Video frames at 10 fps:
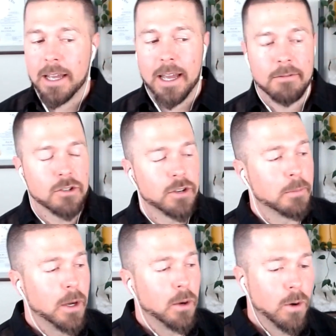man,
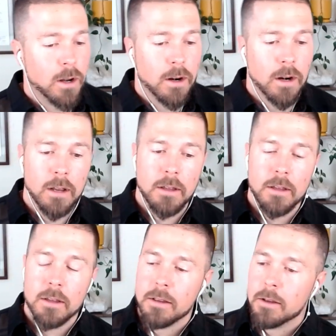I all of a sudden I
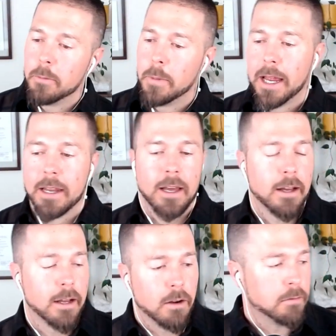start having a headache or my
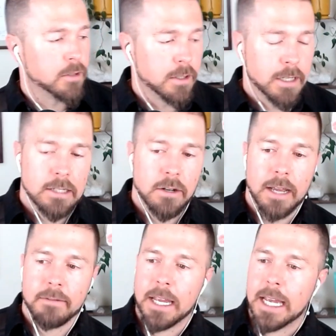energy levels are
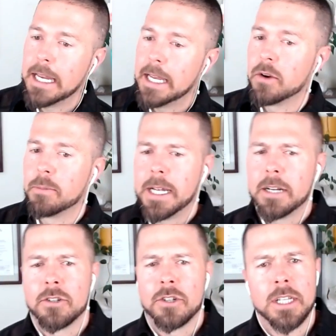low and so on and so
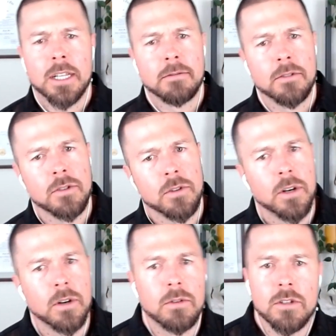forth. You, you don't
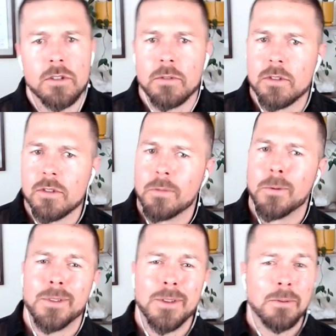think that that's going
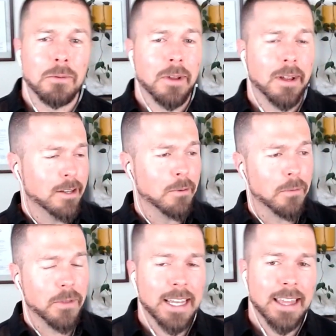to impact
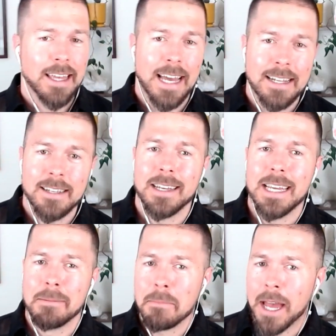the
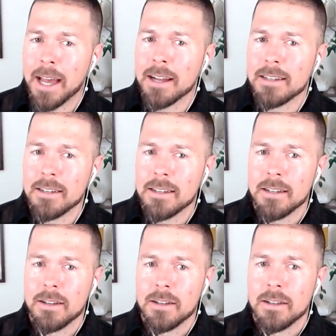way that I walk through
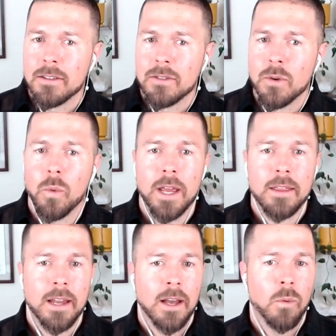my day?
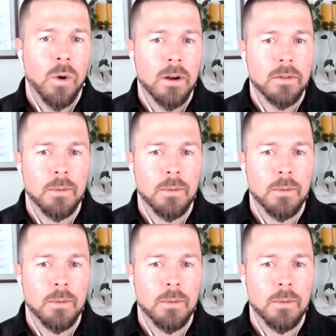Oh no, it's going to